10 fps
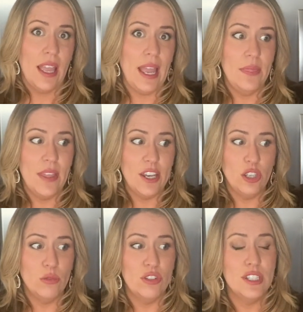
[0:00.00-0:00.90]
and then
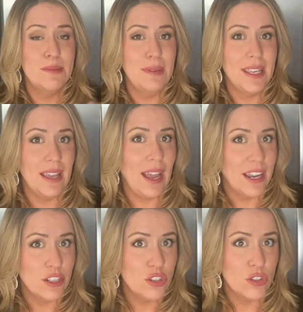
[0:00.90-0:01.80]
you just make
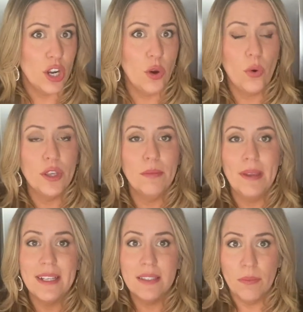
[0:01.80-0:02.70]
extra or you
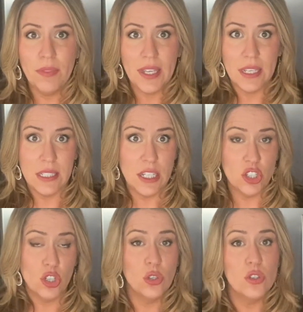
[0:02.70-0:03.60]
make something additional.